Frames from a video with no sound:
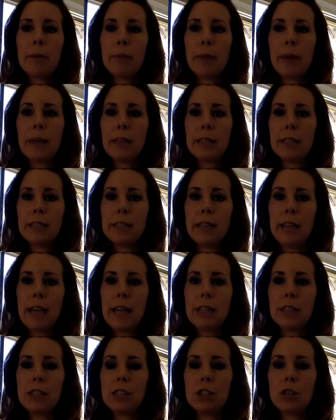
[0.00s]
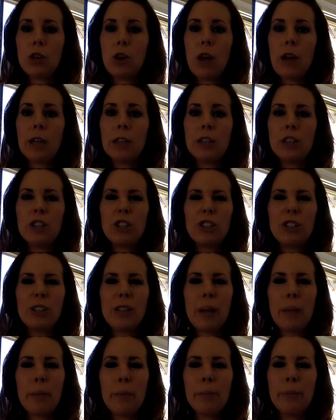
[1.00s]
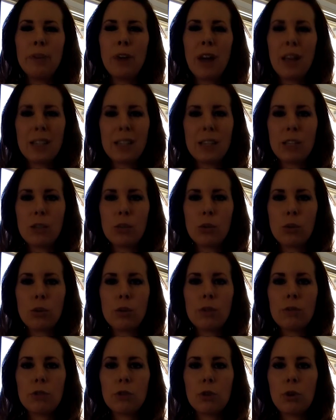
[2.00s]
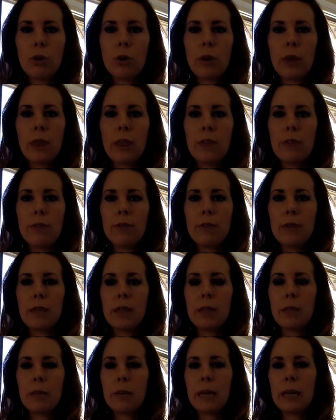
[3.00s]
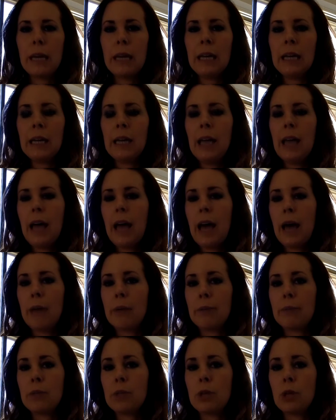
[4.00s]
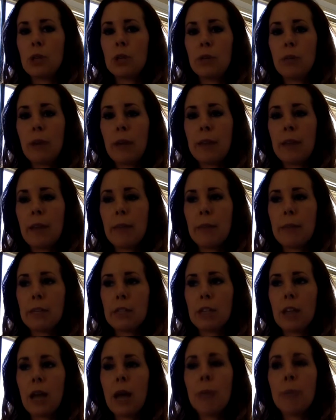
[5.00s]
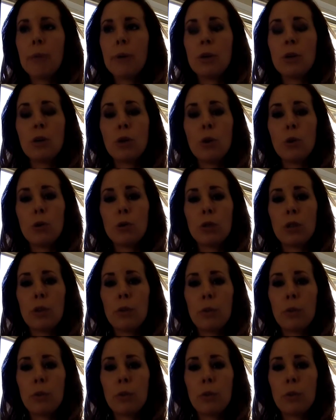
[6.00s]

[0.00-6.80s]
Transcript: But yeah, just try and use a nicer source of sugar in the beginning. So you make that mixture up, but you also